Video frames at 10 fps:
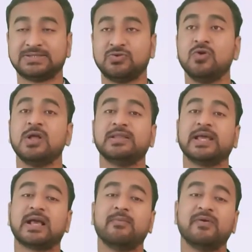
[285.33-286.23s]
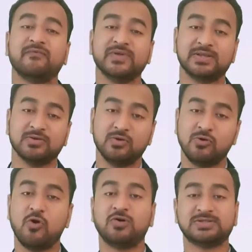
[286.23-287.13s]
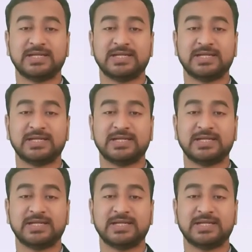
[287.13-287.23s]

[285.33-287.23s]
So they come up with laws